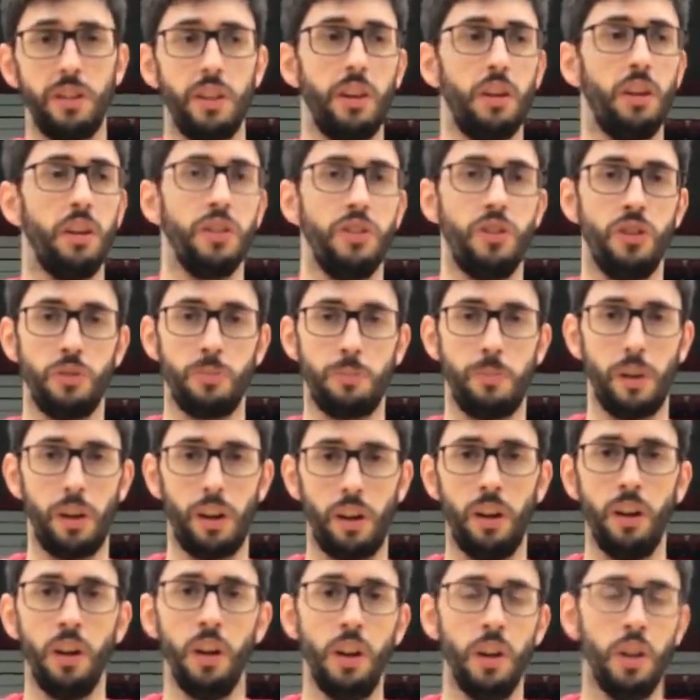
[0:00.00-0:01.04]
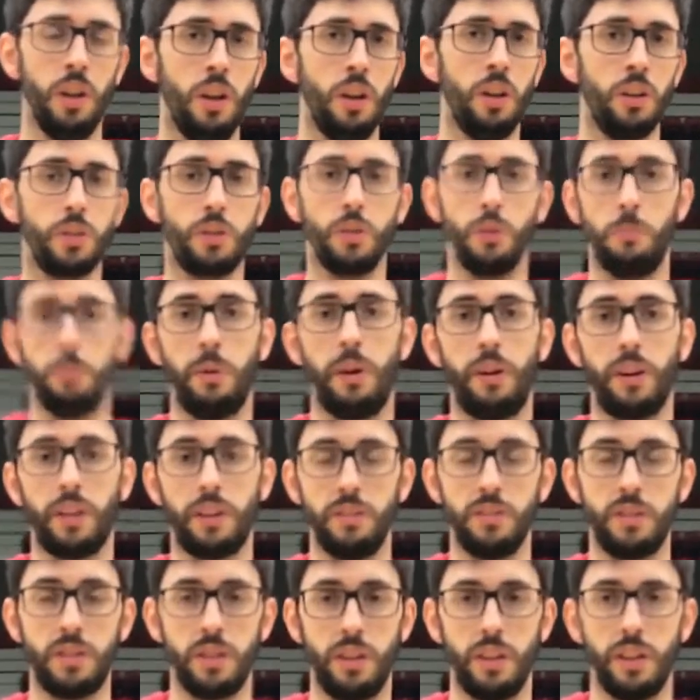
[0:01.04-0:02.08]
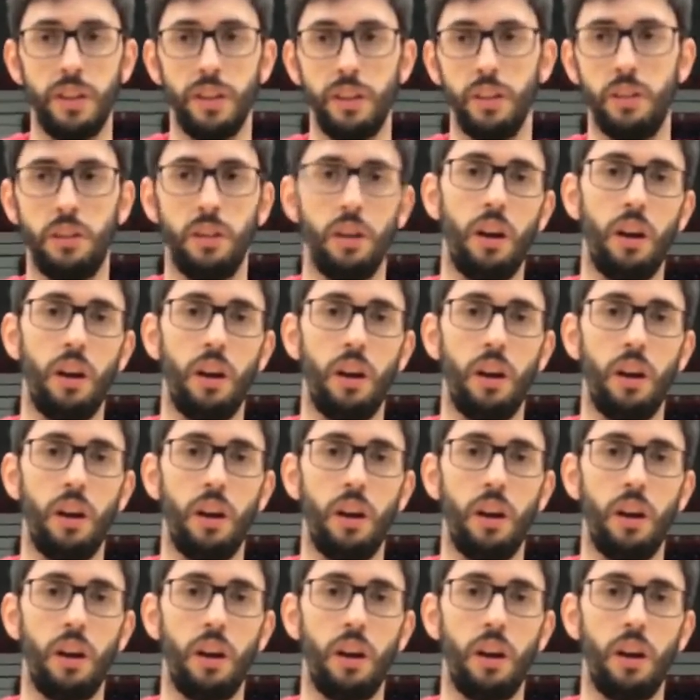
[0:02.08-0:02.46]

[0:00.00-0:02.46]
They only just brought 2 Americans in